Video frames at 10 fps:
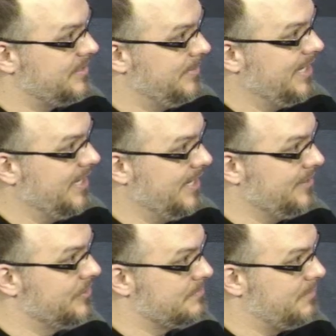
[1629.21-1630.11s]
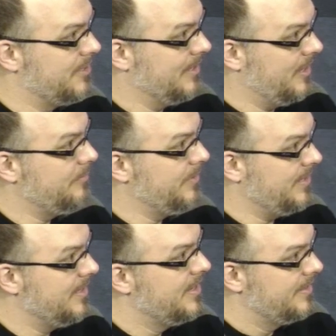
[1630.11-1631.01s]
be getting those
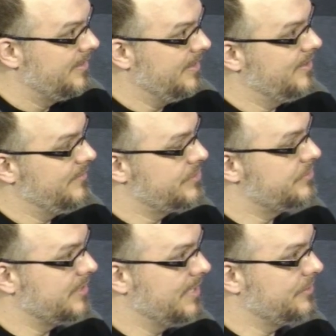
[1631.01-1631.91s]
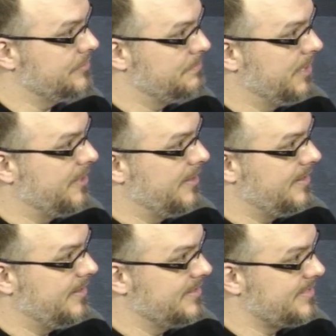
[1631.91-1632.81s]
helping the individual get those
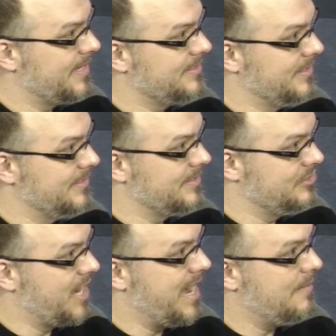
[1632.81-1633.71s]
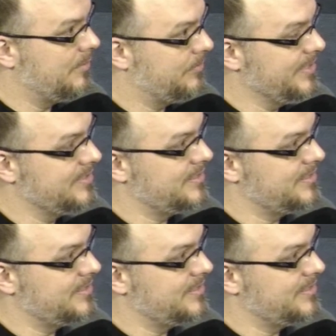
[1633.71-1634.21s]
bare necessities: a job, a place to